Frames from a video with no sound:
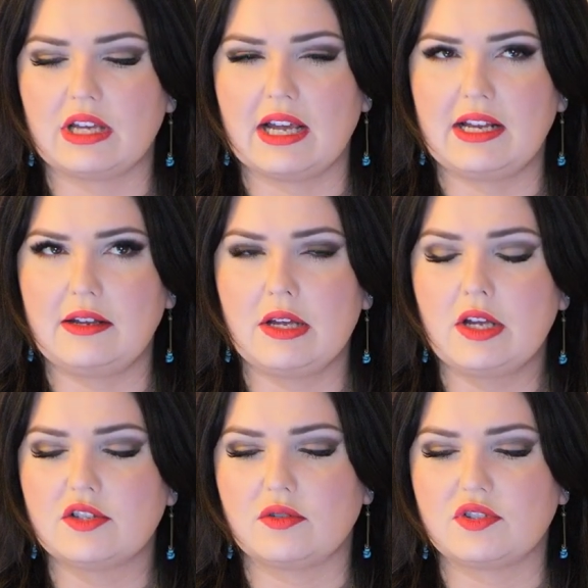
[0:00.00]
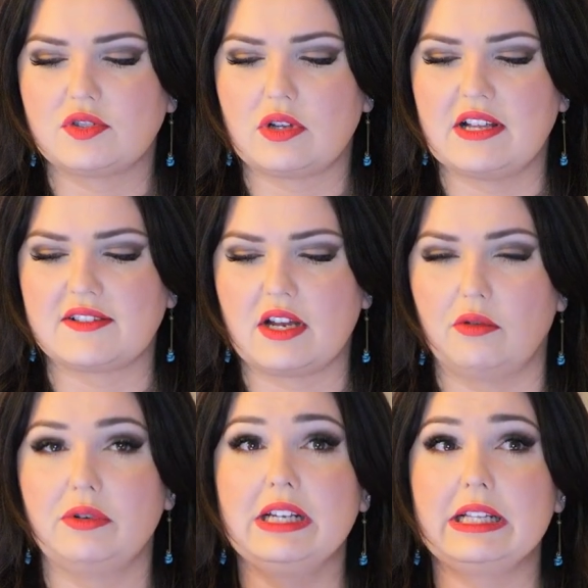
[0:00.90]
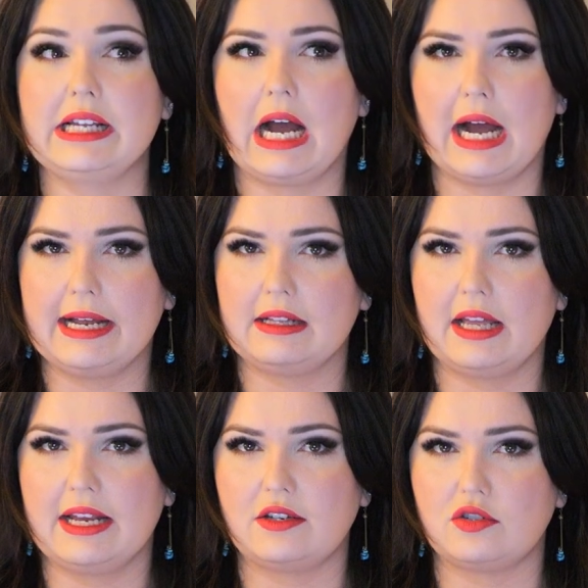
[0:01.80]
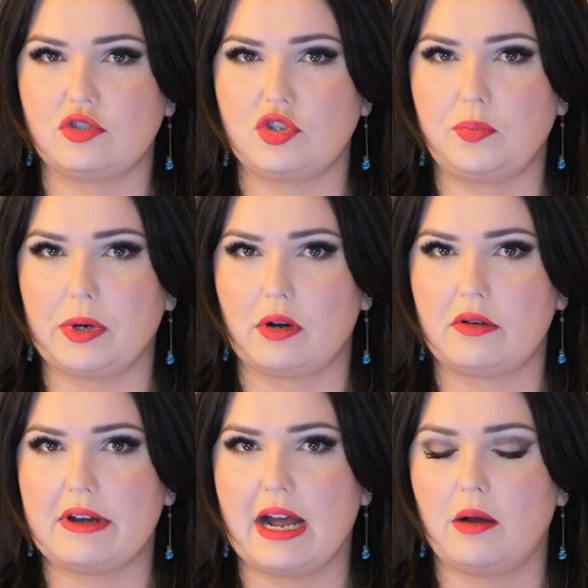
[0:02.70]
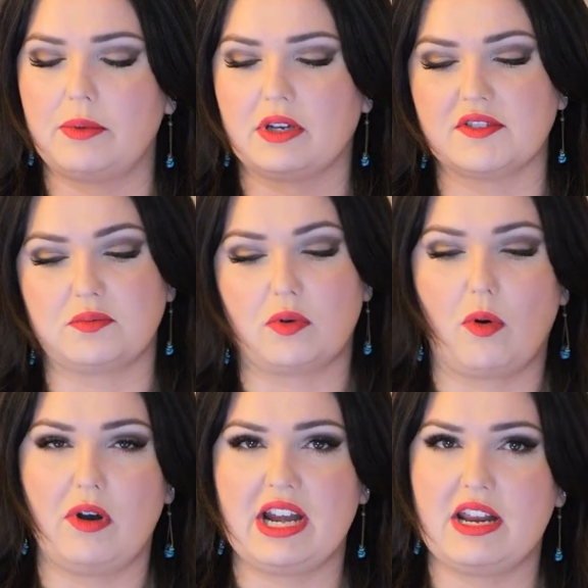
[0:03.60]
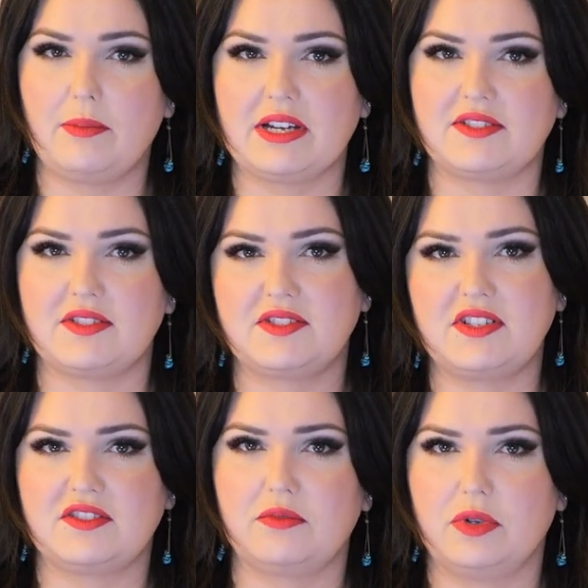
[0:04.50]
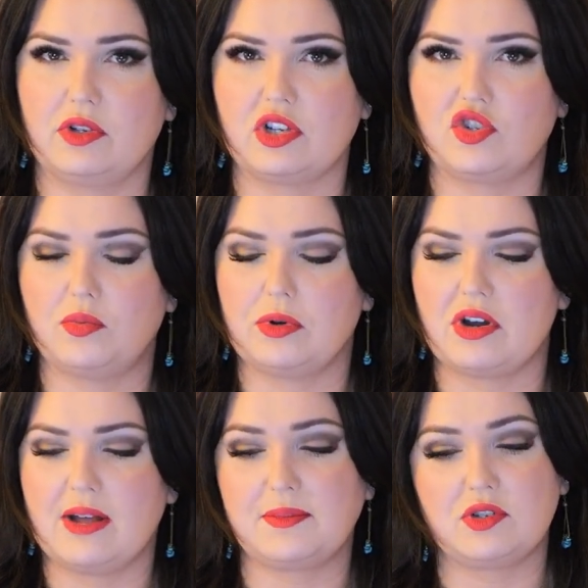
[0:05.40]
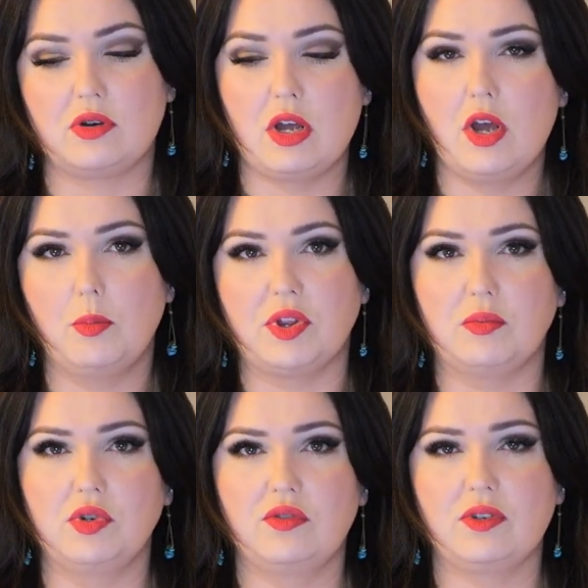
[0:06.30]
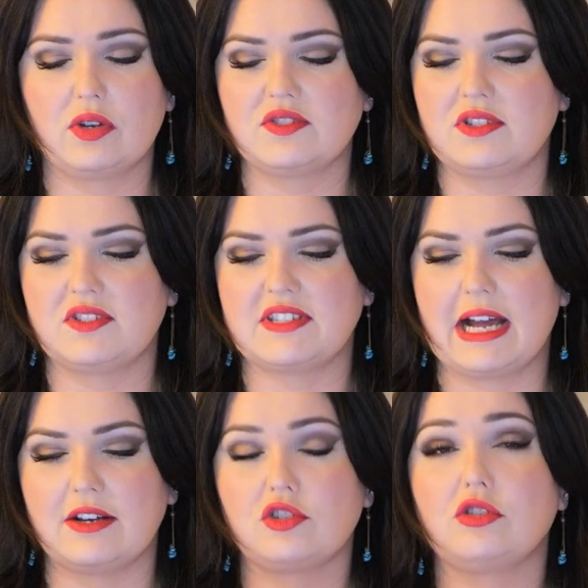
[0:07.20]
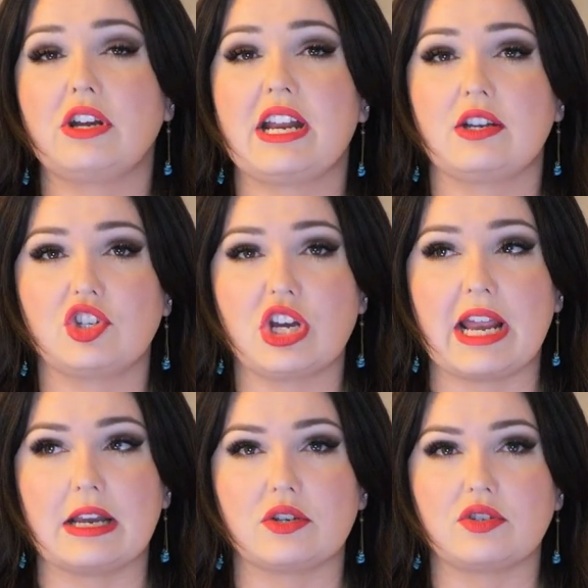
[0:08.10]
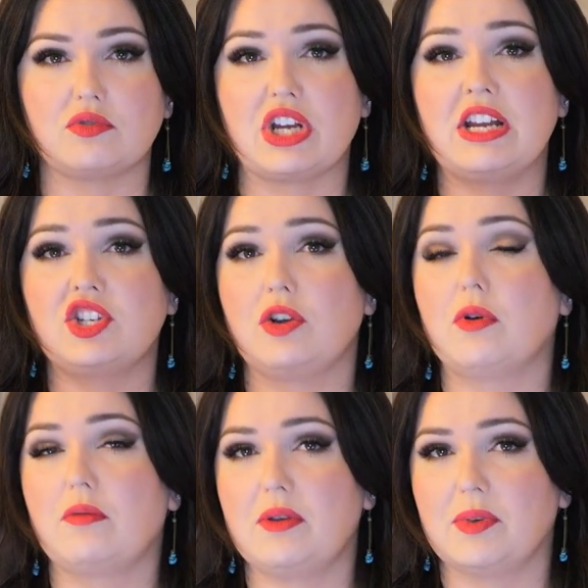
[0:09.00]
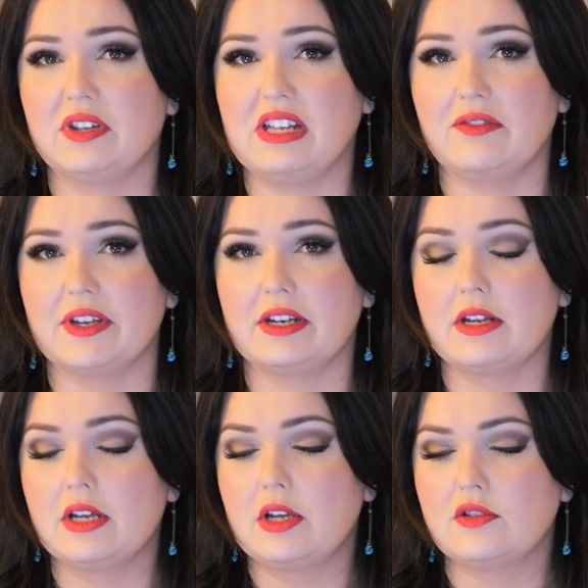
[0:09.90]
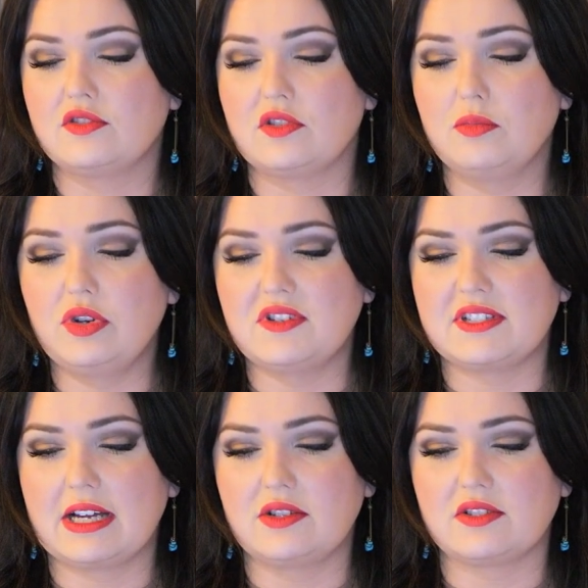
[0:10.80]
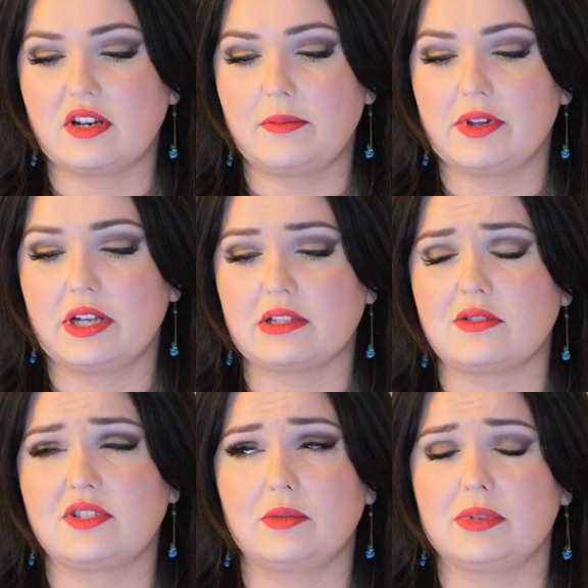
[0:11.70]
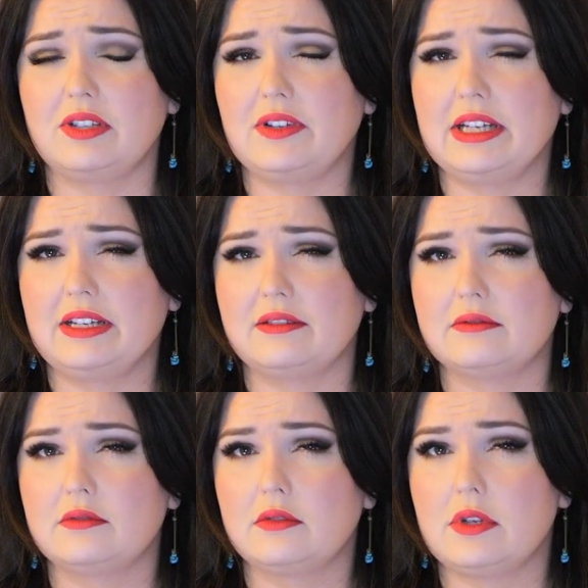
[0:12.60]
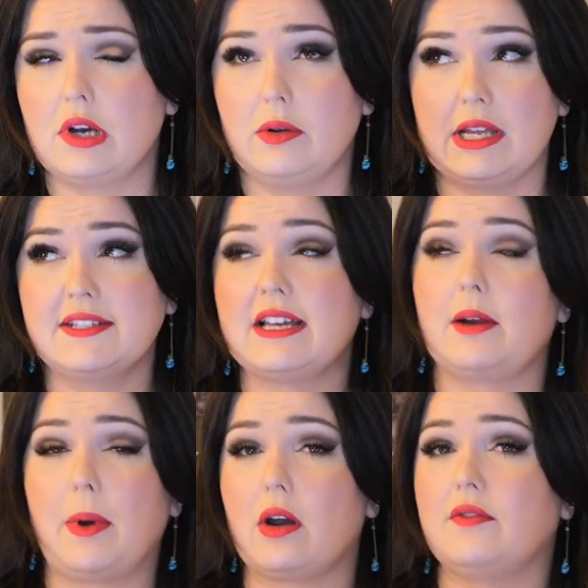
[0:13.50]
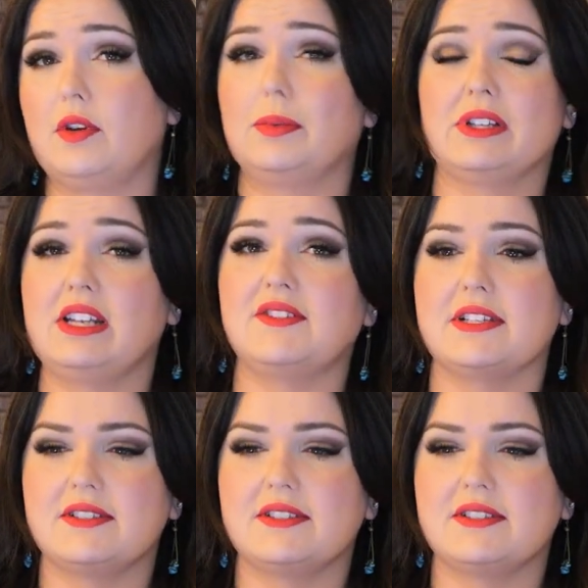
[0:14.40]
OK, Okay, so it's going to really highlight Jupiter now, because we're already in Pisces season. We look at Jupiter and Neptune, but the moon goes into Sag, creating change, changing what we believe in. So the moon in Sag is going to be like, do you still believe in that? You know, is that a part of your beliefs?